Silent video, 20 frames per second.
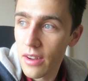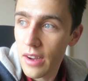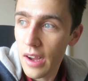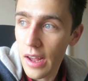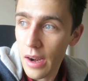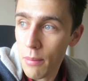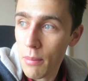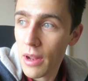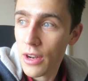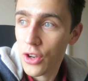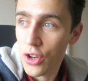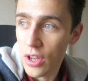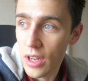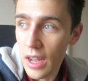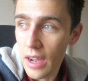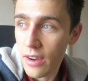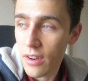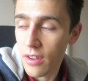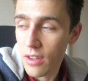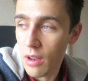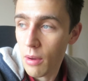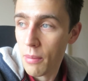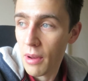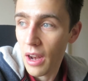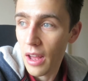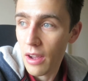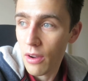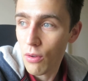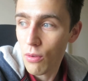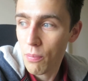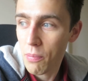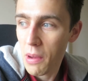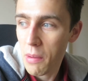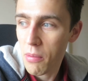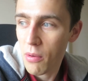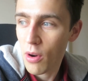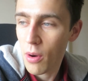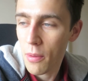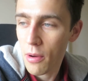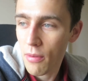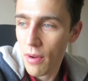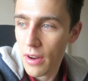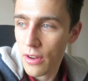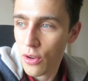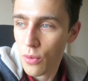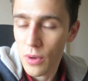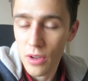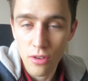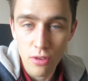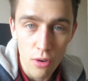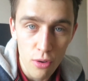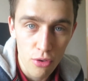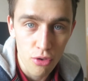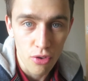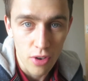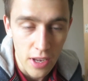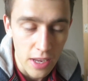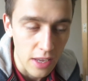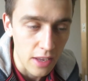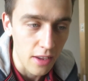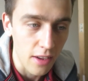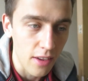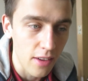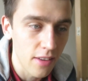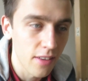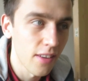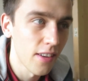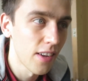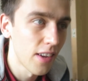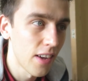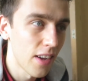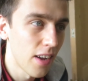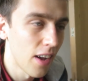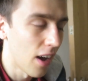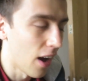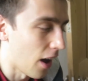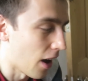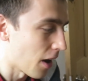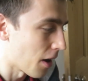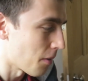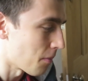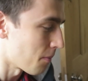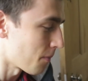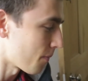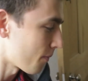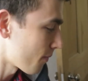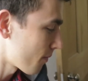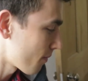I'd imagine that, because they'd be like, oh, people coming around to indoctrinate you. I